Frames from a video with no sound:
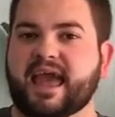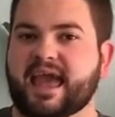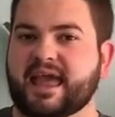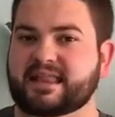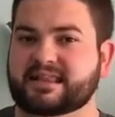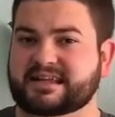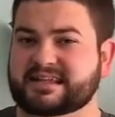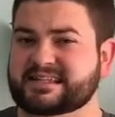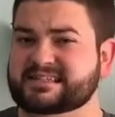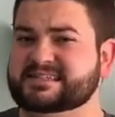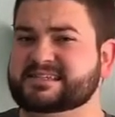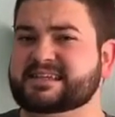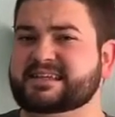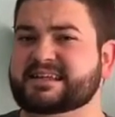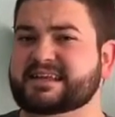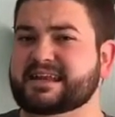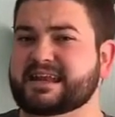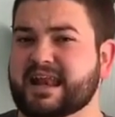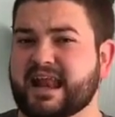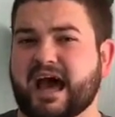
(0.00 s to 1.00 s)
And it's
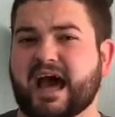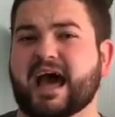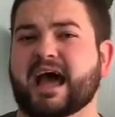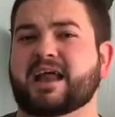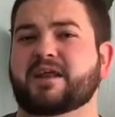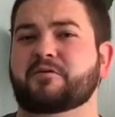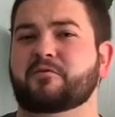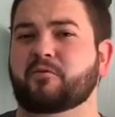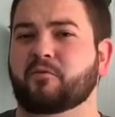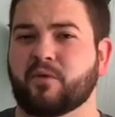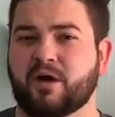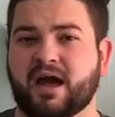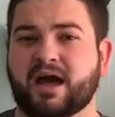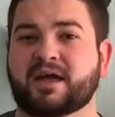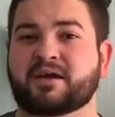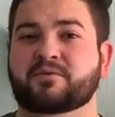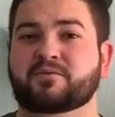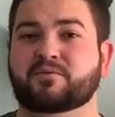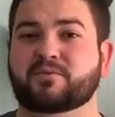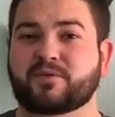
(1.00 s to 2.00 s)
not
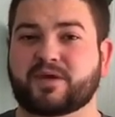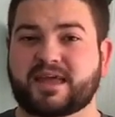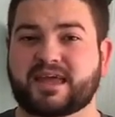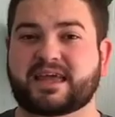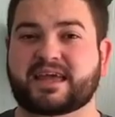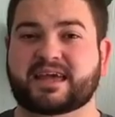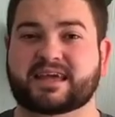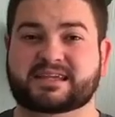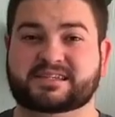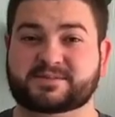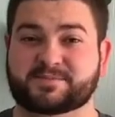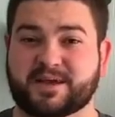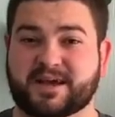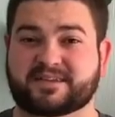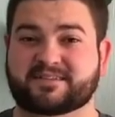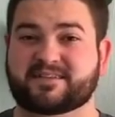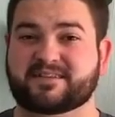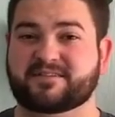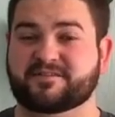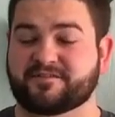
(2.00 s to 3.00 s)
what we
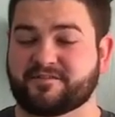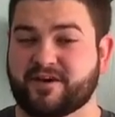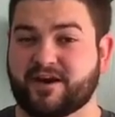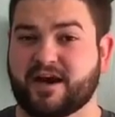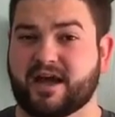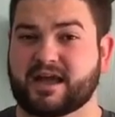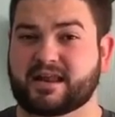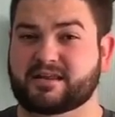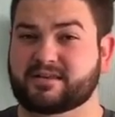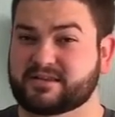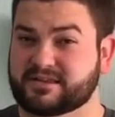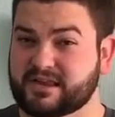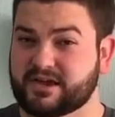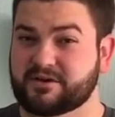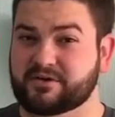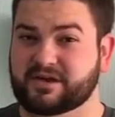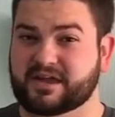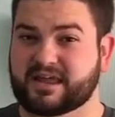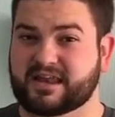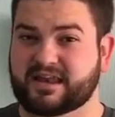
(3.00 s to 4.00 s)
expected to find
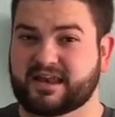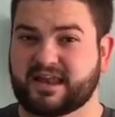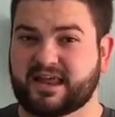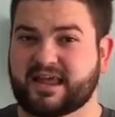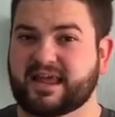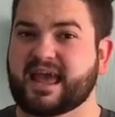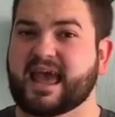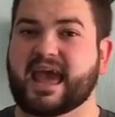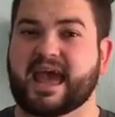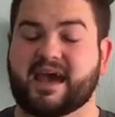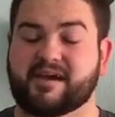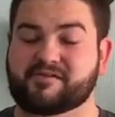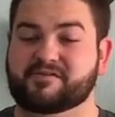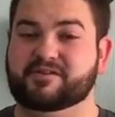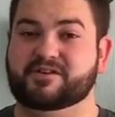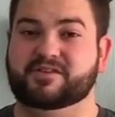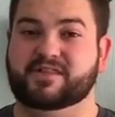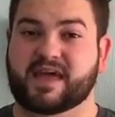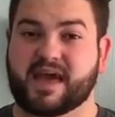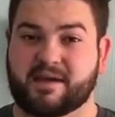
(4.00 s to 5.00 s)
Logan
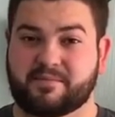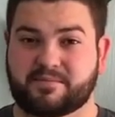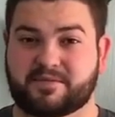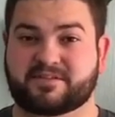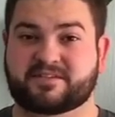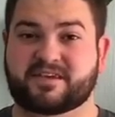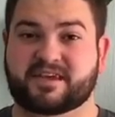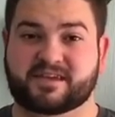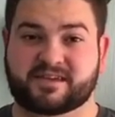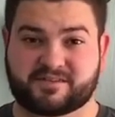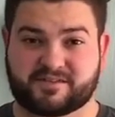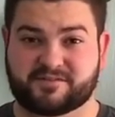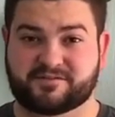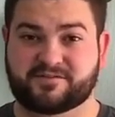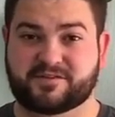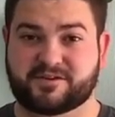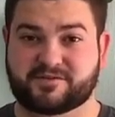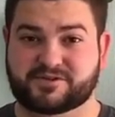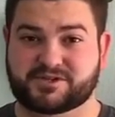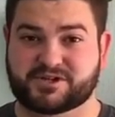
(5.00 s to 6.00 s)
after that particular
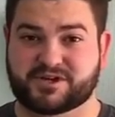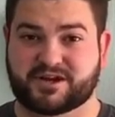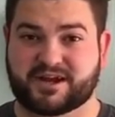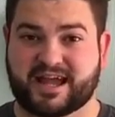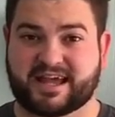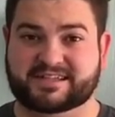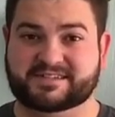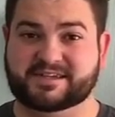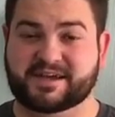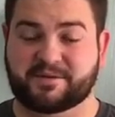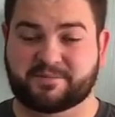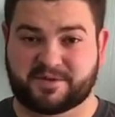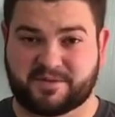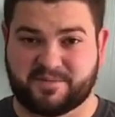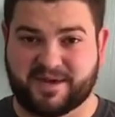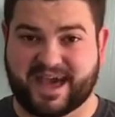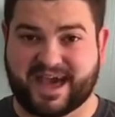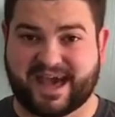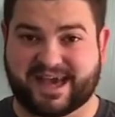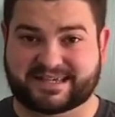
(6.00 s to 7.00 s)
future has come to
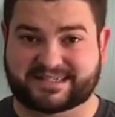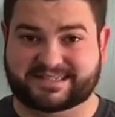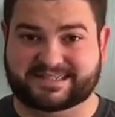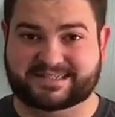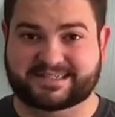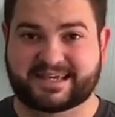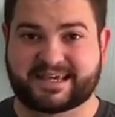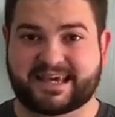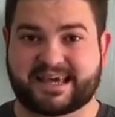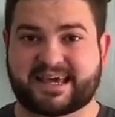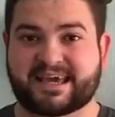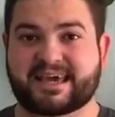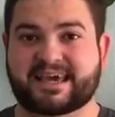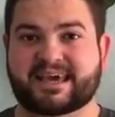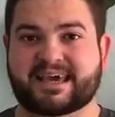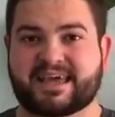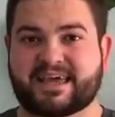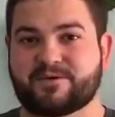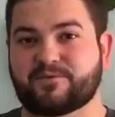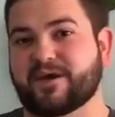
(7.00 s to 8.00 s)
pass.
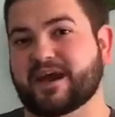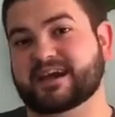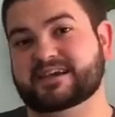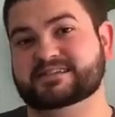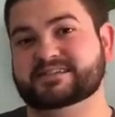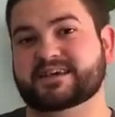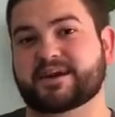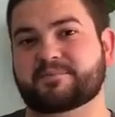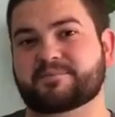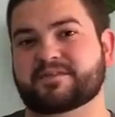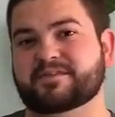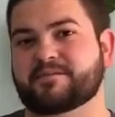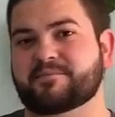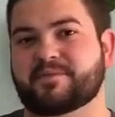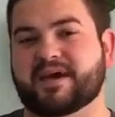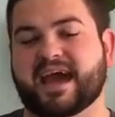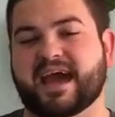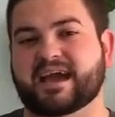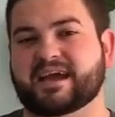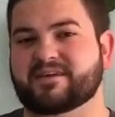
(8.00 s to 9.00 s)
He wakes up in the
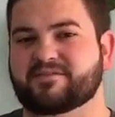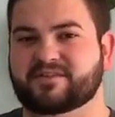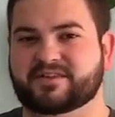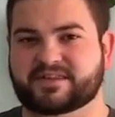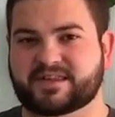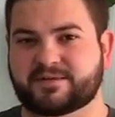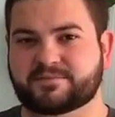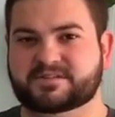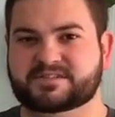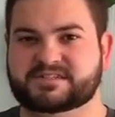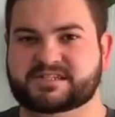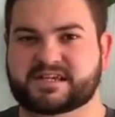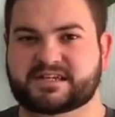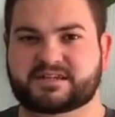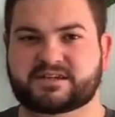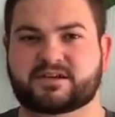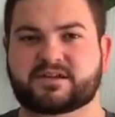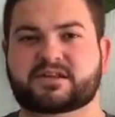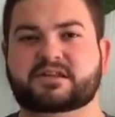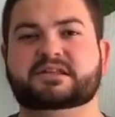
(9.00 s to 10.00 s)
back of a
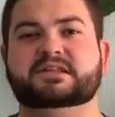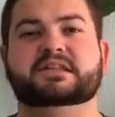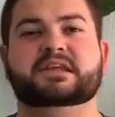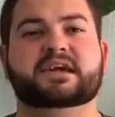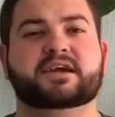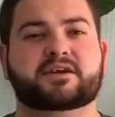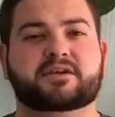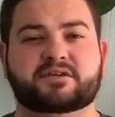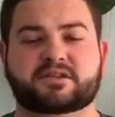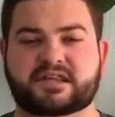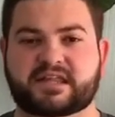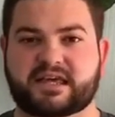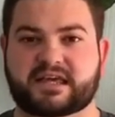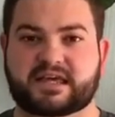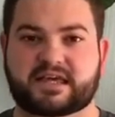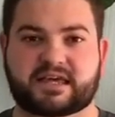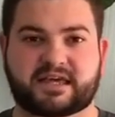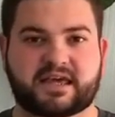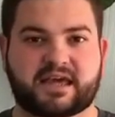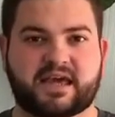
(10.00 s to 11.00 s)
limousine,
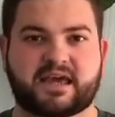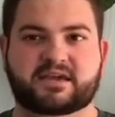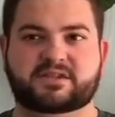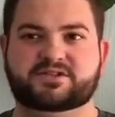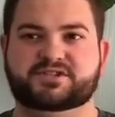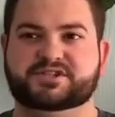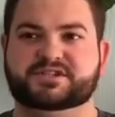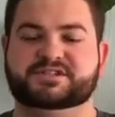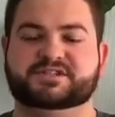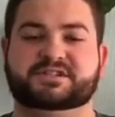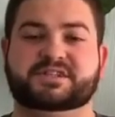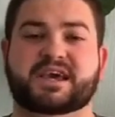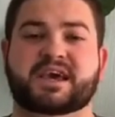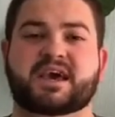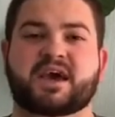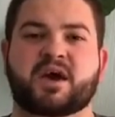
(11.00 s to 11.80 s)
clearly just